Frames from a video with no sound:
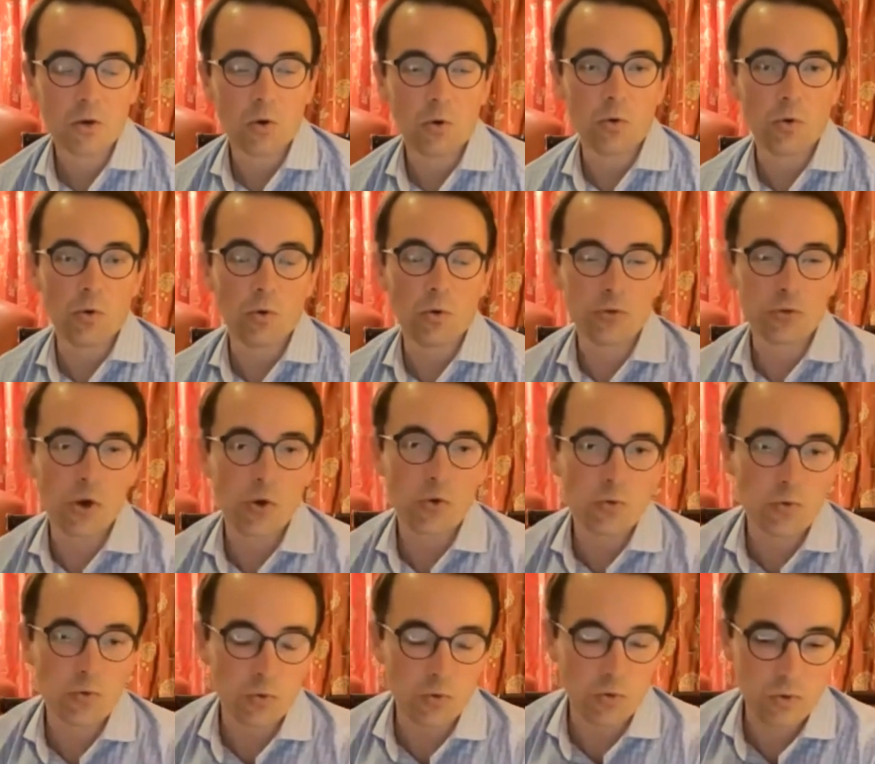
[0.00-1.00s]

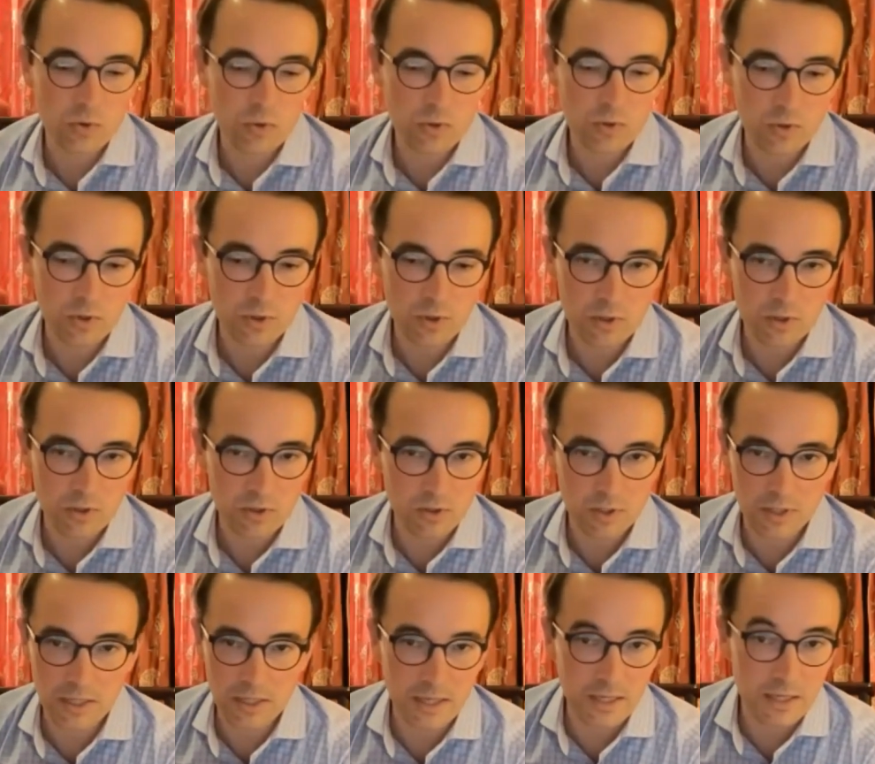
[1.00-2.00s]
Although
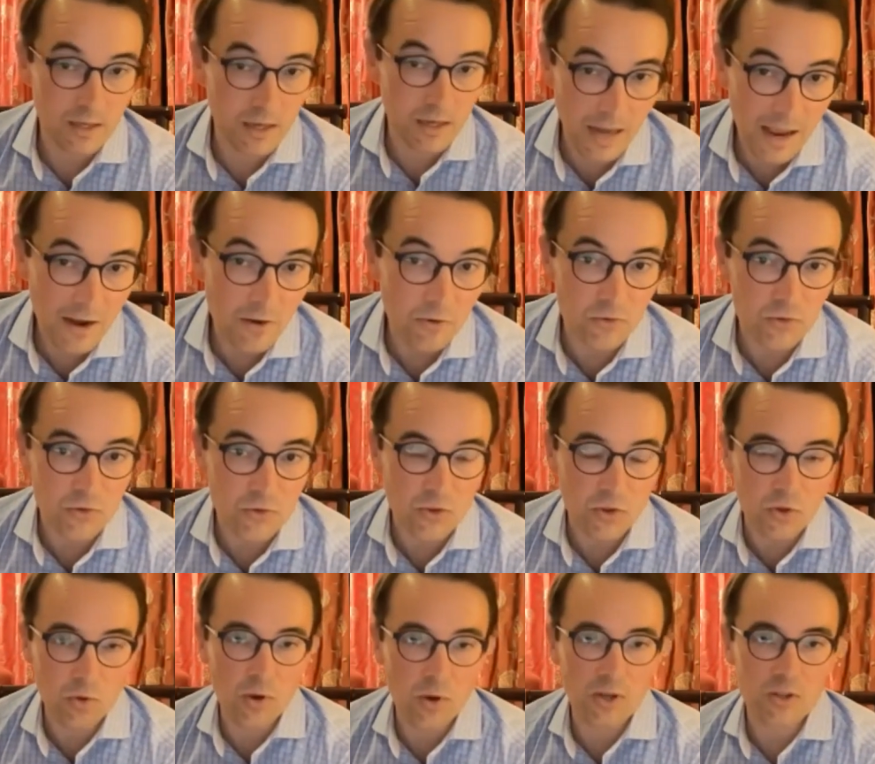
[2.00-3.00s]
it allows
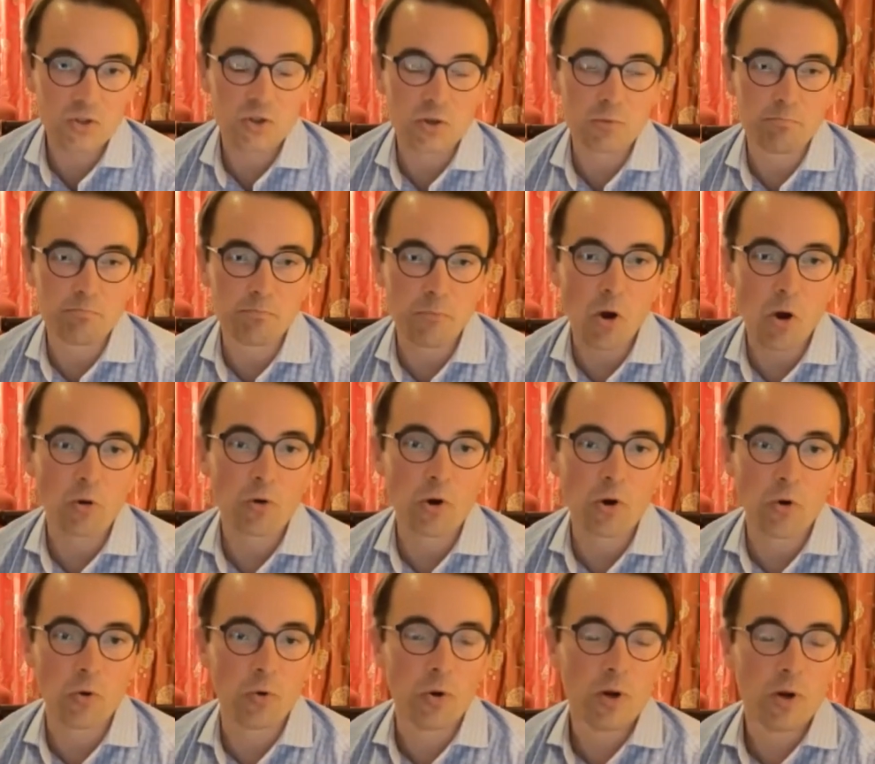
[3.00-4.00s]
the US to
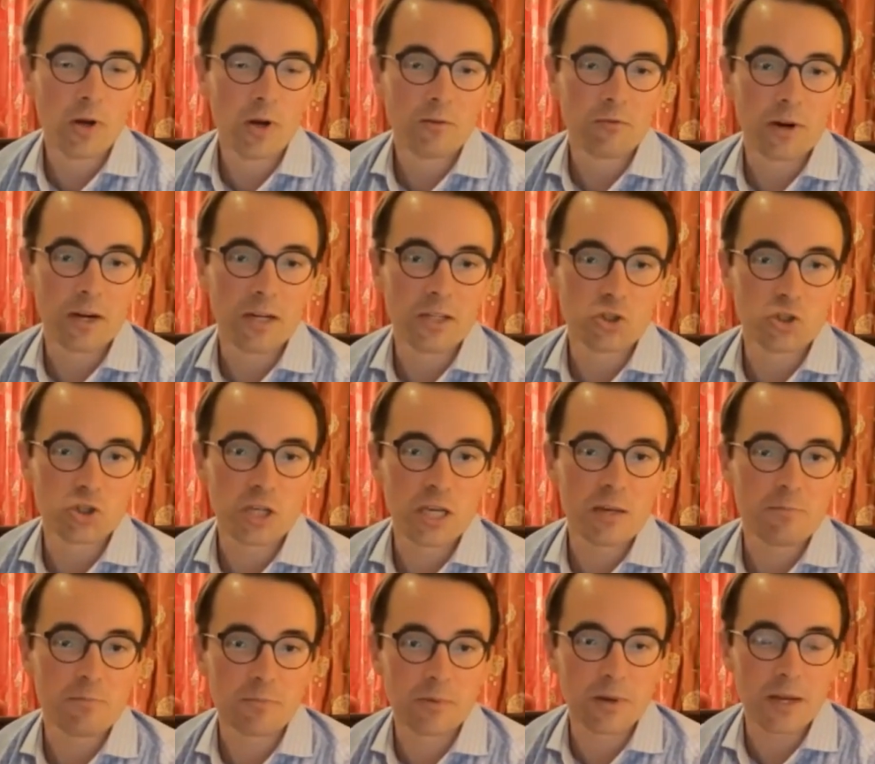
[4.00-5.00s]
borrow very
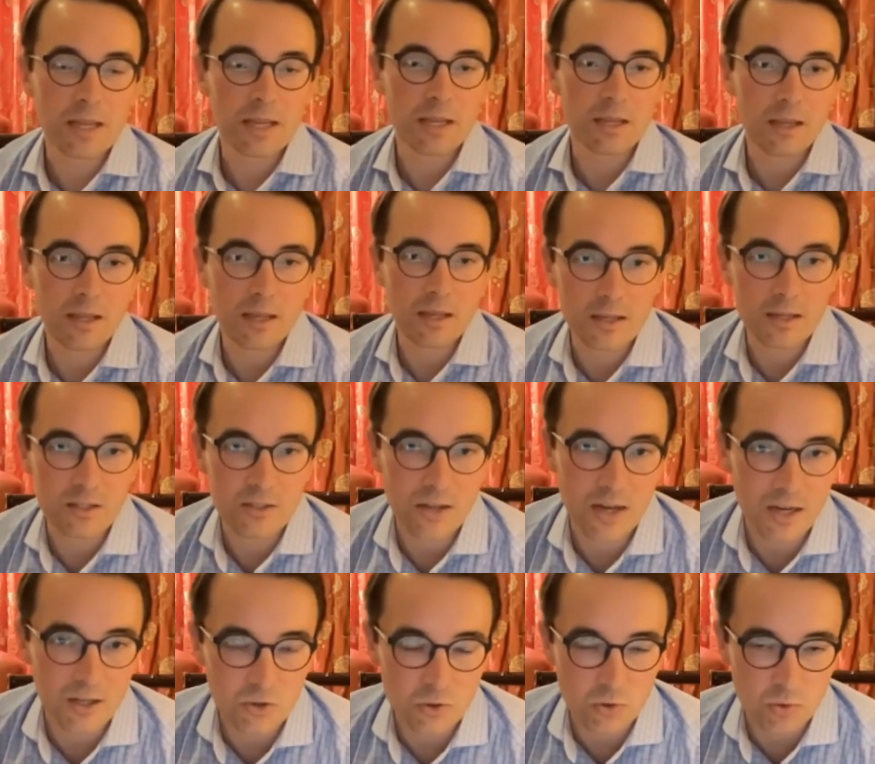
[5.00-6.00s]
cheaply in
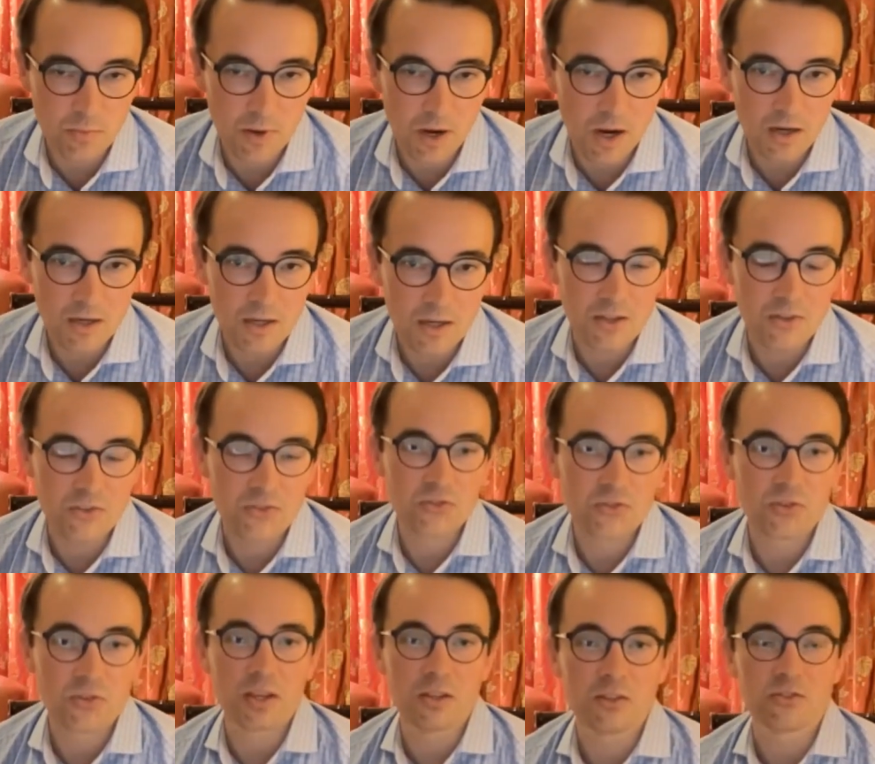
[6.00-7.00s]
international
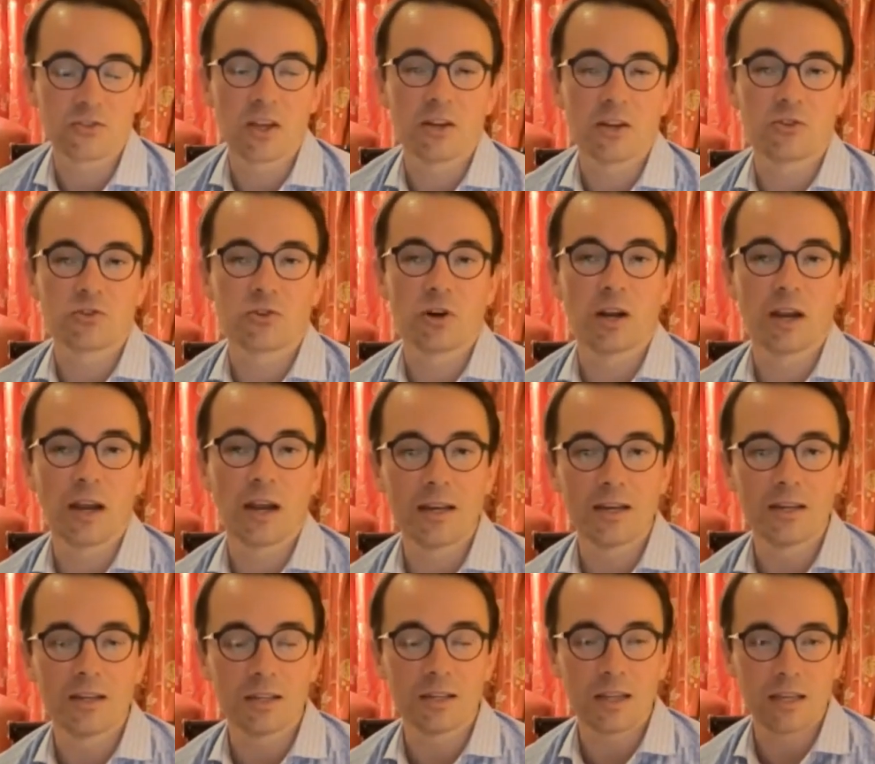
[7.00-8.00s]
markets, etc.,
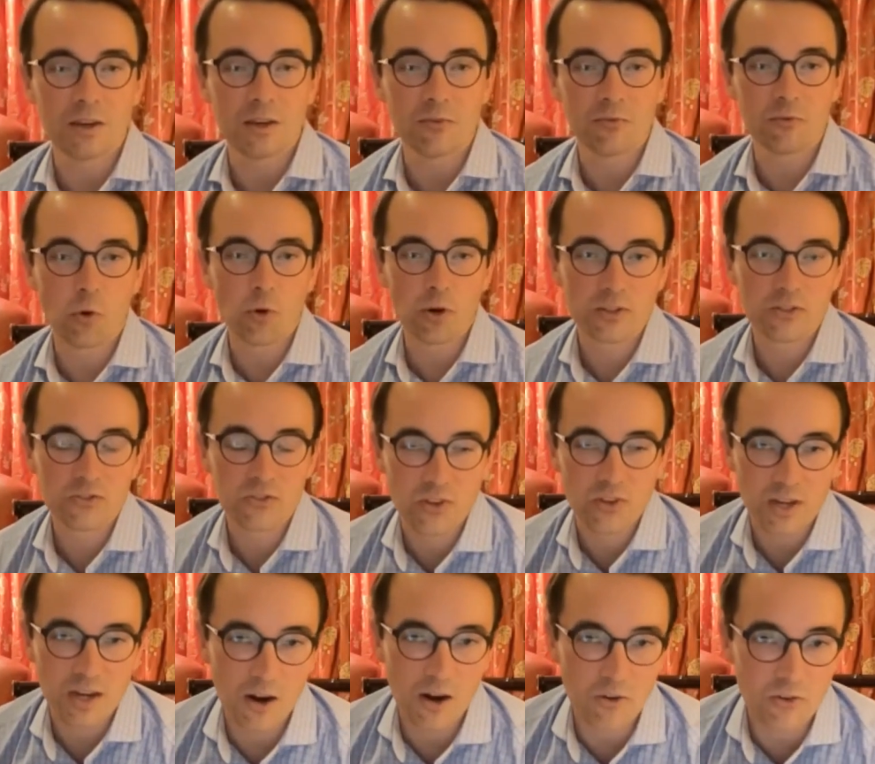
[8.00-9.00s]
and it avoids
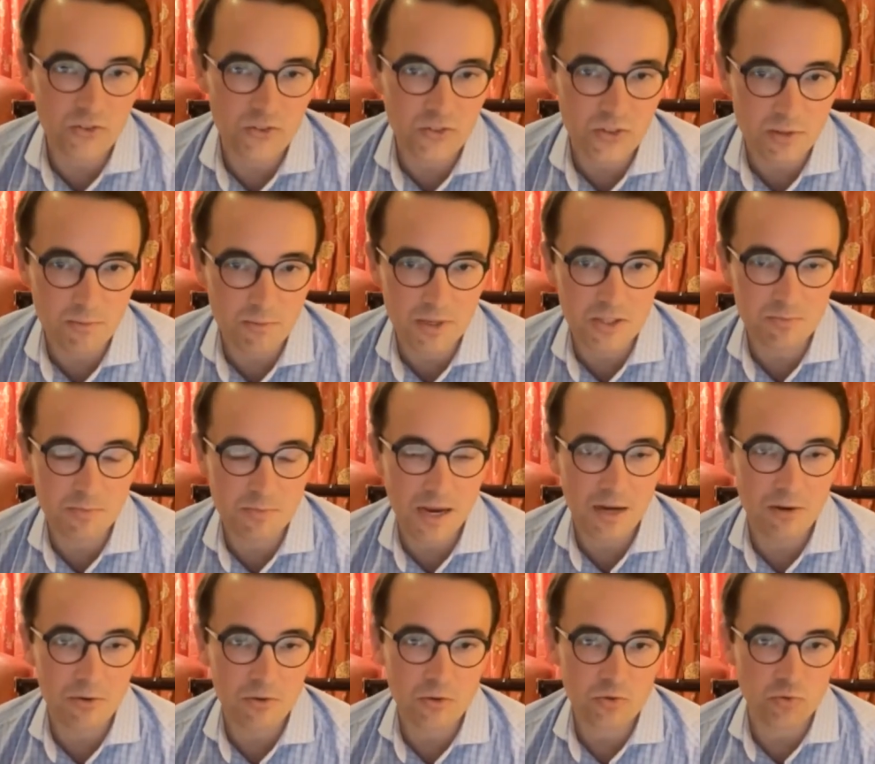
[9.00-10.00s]
the currency
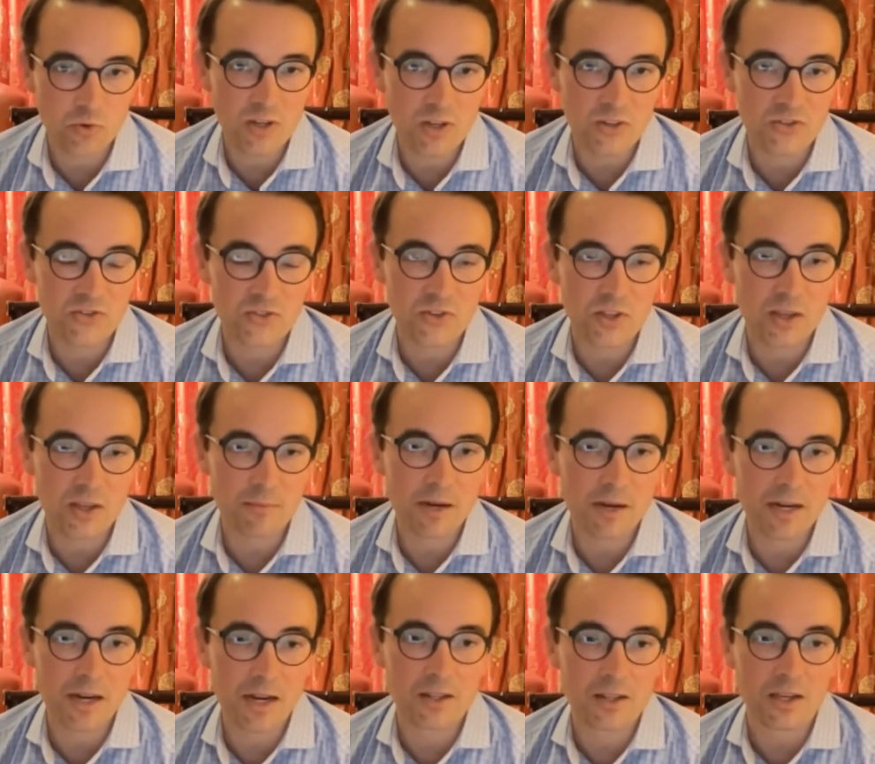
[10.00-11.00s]
mismatch risks that
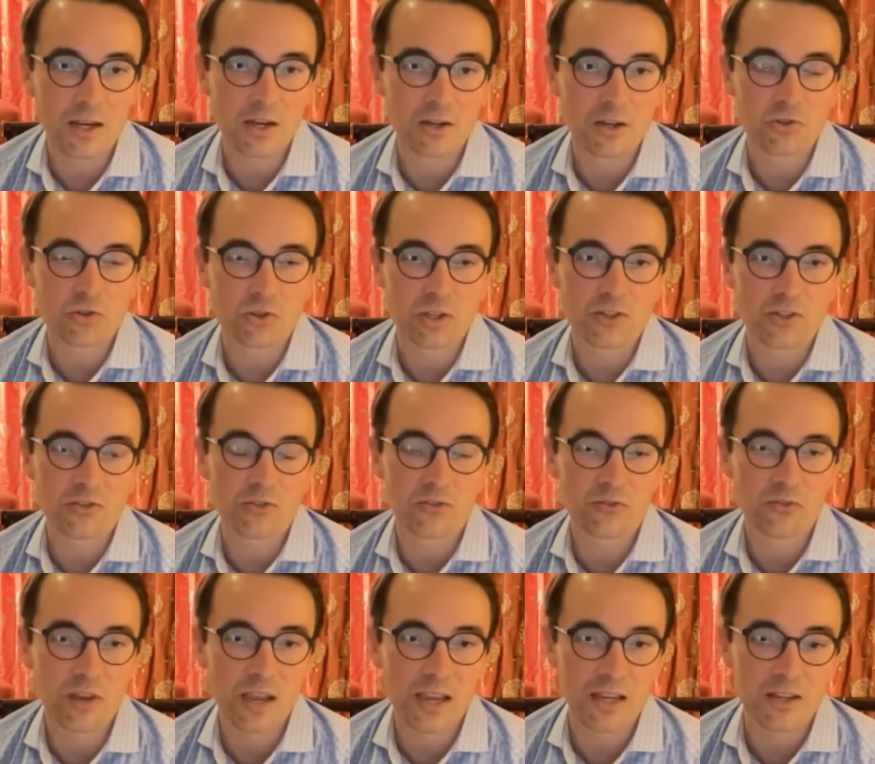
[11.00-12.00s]
many other countries
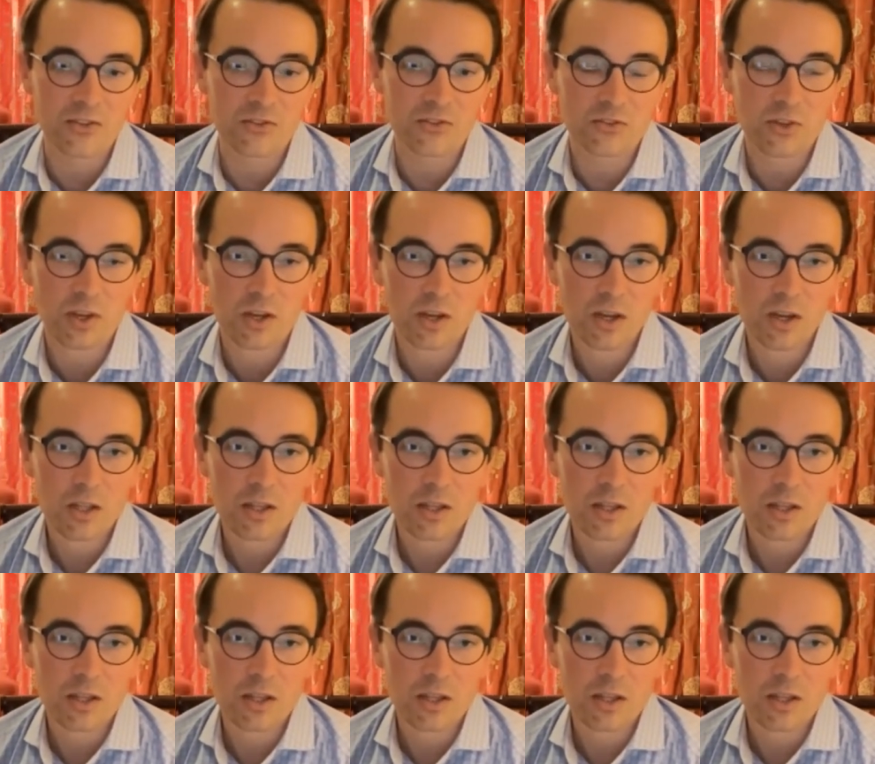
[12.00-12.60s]
face,